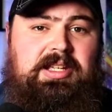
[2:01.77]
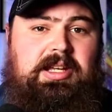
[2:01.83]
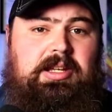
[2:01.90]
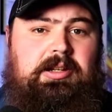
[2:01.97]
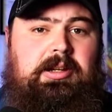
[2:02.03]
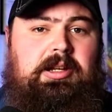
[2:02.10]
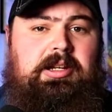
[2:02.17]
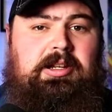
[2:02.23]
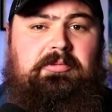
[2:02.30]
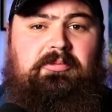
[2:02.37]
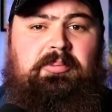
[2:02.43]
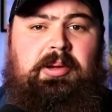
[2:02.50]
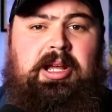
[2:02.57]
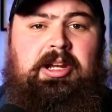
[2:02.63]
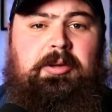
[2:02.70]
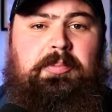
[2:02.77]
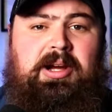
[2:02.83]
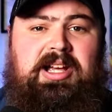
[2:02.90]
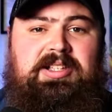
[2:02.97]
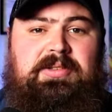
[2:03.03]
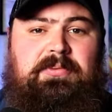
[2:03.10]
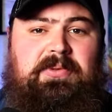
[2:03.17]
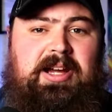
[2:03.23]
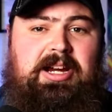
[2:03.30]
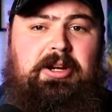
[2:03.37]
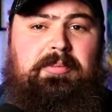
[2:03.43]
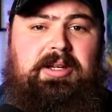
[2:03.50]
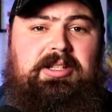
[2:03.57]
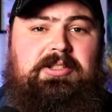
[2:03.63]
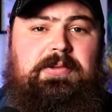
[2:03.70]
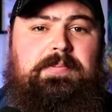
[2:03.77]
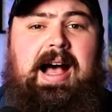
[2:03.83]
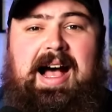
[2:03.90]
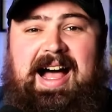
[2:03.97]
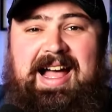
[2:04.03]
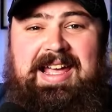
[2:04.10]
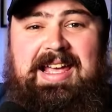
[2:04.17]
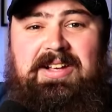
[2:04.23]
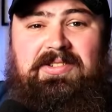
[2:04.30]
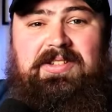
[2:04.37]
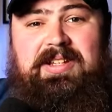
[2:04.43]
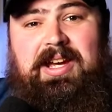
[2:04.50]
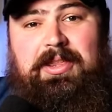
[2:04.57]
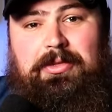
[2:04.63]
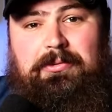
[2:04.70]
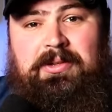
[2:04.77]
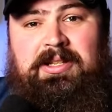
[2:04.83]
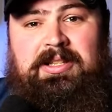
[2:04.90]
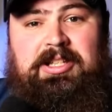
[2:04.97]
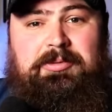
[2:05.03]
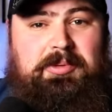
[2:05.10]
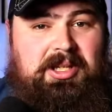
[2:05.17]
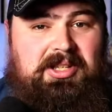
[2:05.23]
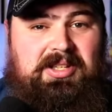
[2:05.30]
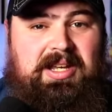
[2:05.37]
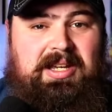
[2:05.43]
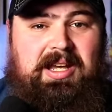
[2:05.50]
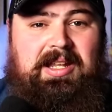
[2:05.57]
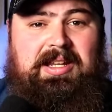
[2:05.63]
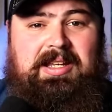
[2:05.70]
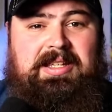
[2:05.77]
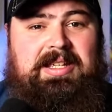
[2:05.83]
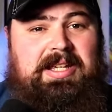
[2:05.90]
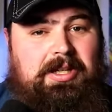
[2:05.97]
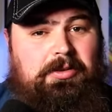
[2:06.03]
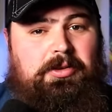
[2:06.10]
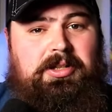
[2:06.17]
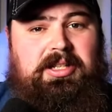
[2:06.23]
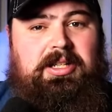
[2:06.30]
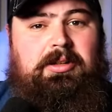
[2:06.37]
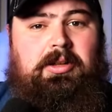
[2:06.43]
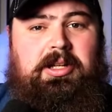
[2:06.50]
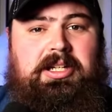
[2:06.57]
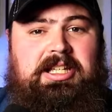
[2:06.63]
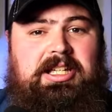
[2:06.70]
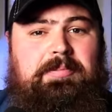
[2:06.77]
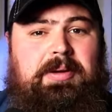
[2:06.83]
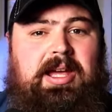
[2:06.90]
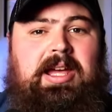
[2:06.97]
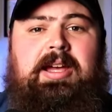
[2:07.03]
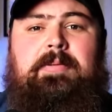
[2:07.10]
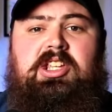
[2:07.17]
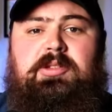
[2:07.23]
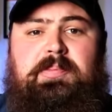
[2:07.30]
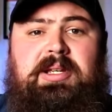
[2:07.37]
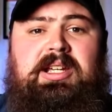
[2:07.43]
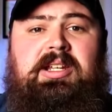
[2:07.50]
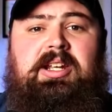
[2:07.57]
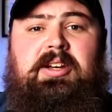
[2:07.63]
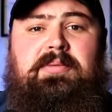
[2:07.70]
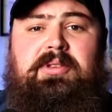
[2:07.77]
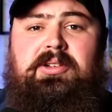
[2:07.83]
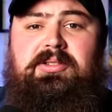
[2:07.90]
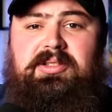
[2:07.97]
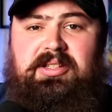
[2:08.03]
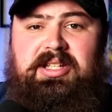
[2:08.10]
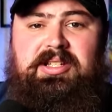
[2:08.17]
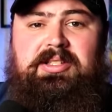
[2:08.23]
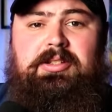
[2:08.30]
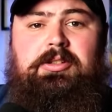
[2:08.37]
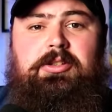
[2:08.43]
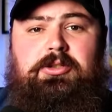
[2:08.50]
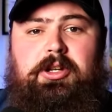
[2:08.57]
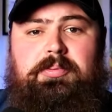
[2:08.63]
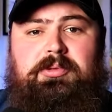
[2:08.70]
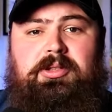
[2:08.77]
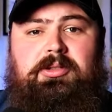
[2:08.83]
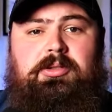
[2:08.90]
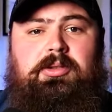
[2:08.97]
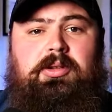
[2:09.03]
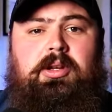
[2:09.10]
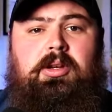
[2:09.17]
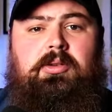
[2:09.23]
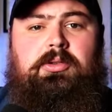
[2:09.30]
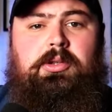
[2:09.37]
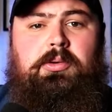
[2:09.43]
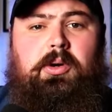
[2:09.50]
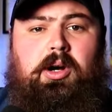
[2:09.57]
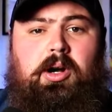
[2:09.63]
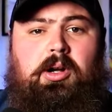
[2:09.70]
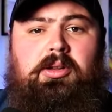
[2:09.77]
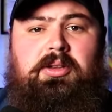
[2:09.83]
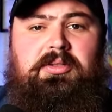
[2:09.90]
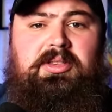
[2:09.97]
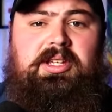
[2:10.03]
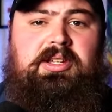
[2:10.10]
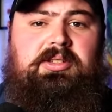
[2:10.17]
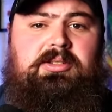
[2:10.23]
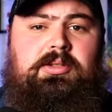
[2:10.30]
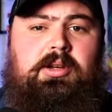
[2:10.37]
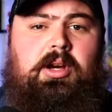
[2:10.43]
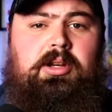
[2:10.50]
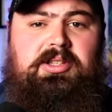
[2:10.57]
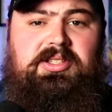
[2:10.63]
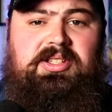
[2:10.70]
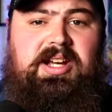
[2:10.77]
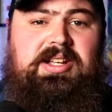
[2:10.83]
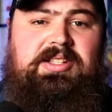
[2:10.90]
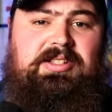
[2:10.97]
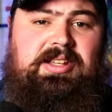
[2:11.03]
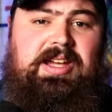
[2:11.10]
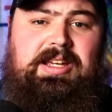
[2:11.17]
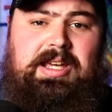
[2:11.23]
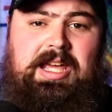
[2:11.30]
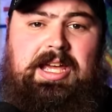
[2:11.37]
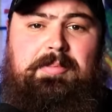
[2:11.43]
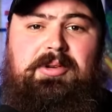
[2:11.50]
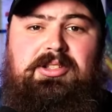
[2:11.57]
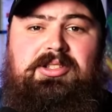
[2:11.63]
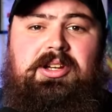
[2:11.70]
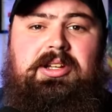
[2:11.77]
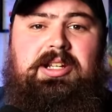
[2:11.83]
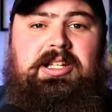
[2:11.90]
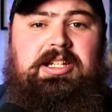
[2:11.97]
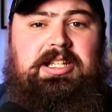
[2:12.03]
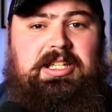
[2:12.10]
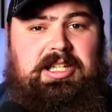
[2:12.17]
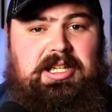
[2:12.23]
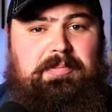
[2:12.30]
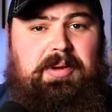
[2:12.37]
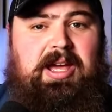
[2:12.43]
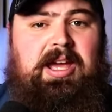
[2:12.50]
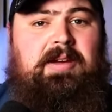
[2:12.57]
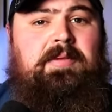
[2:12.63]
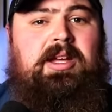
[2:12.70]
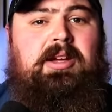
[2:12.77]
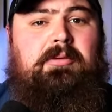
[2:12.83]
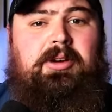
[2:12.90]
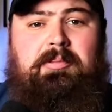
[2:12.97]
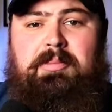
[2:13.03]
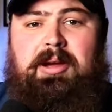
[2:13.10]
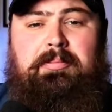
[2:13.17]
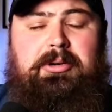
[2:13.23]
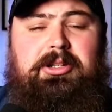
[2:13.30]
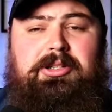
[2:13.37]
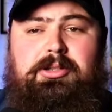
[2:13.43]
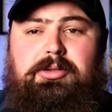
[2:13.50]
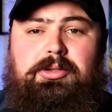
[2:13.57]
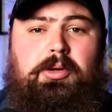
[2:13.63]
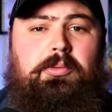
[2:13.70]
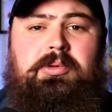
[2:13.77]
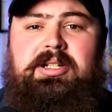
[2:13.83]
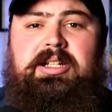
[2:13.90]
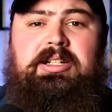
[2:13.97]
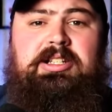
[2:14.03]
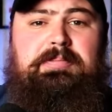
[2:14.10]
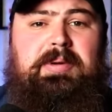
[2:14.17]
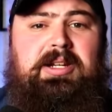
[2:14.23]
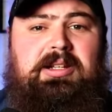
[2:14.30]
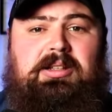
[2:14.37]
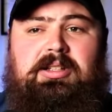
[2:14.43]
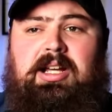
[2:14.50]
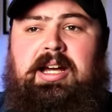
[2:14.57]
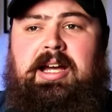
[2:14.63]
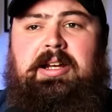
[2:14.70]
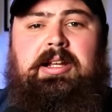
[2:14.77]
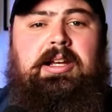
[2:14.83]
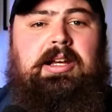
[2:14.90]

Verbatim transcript: in an enterprise environment. I actually got three of these because I got a killer deal on eBay. Speaking of, there's links in the description to all of these on sites like Amazon and eBay. Remember, you don't need to spend a lot.